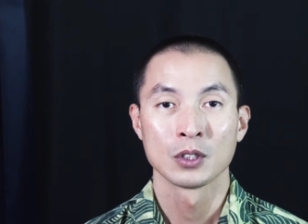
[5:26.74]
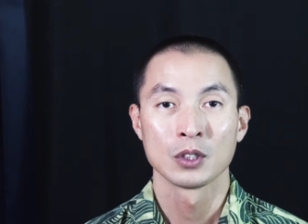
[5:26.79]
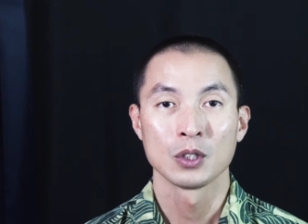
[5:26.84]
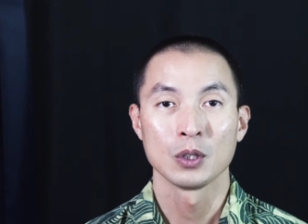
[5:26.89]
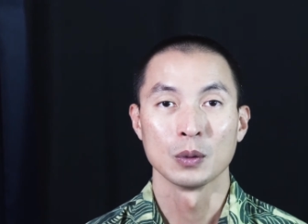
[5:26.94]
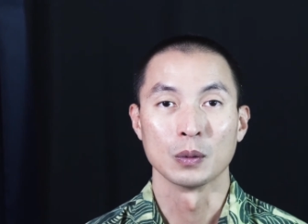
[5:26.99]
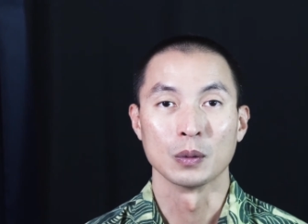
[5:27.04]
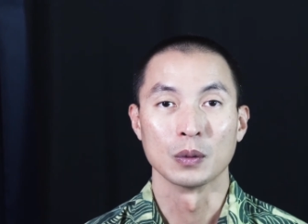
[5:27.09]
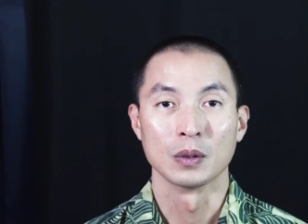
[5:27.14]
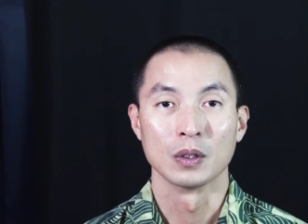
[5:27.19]

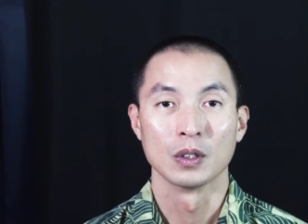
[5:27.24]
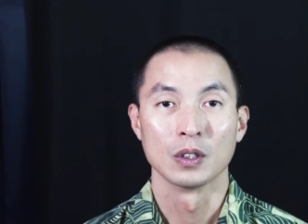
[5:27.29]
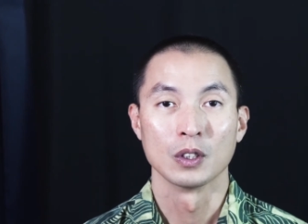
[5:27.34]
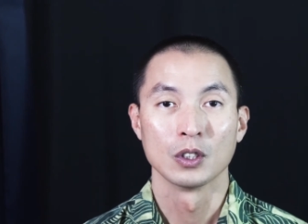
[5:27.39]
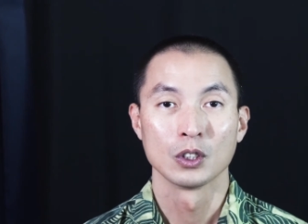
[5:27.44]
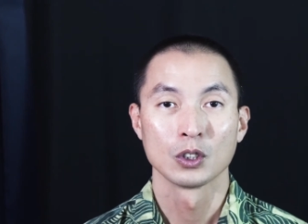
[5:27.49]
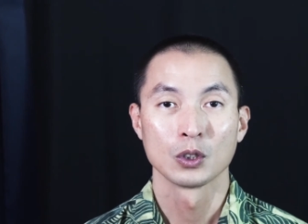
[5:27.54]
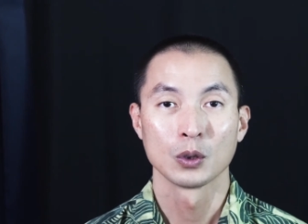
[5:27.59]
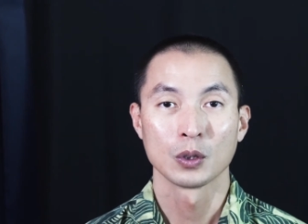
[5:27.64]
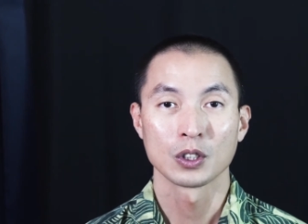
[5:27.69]
2.
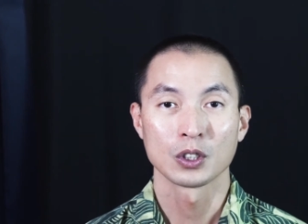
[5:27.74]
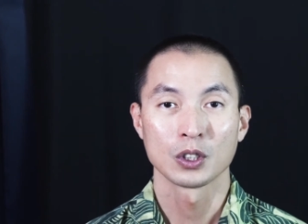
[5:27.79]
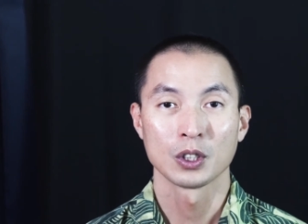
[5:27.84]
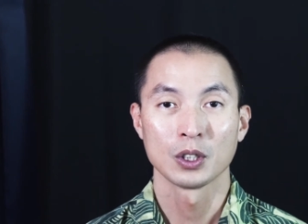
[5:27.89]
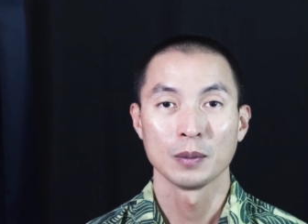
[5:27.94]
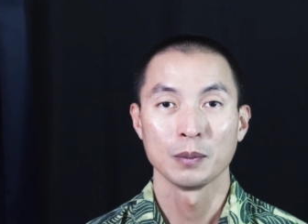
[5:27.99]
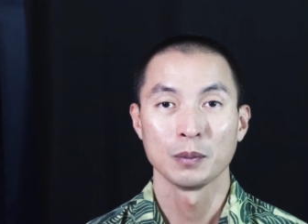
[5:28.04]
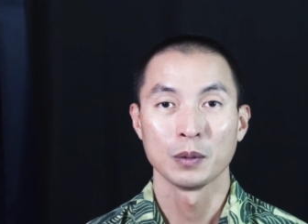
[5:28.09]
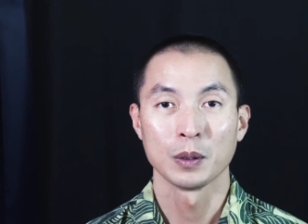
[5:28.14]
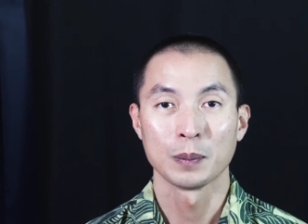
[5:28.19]

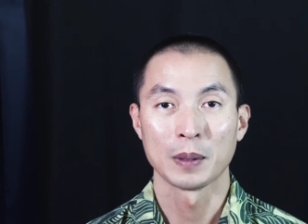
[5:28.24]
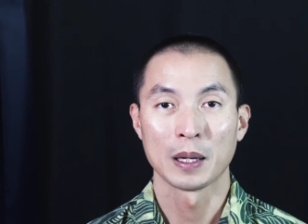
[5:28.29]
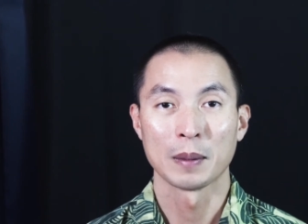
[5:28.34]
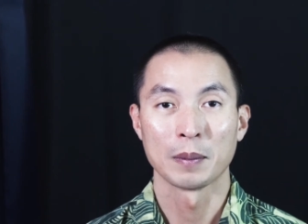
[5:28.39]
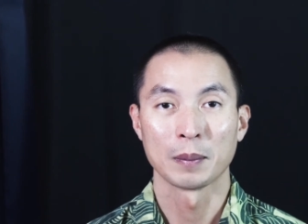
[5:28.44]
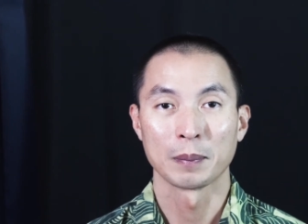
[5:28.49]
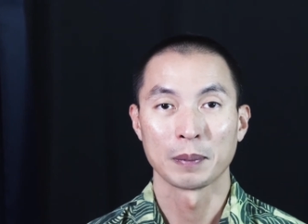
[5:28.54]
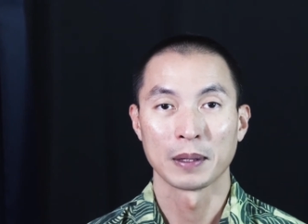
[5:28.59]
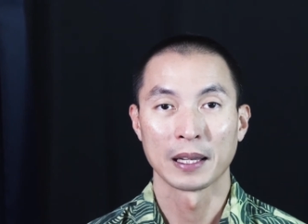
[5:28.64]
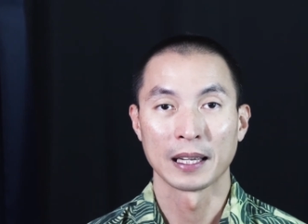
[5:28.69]
Short-term
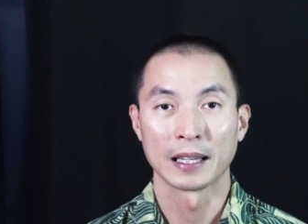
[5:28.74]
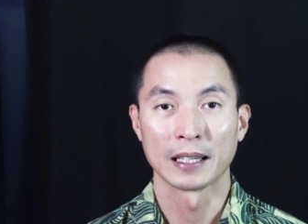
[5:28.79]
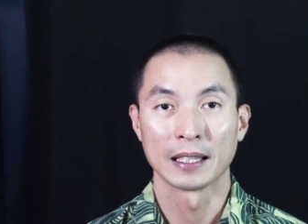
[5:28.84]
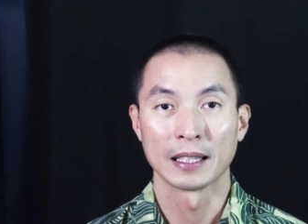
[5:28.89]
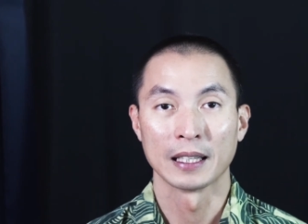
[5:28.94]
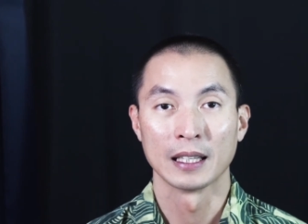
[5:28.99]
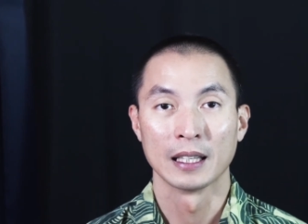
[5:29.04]
repayment plan.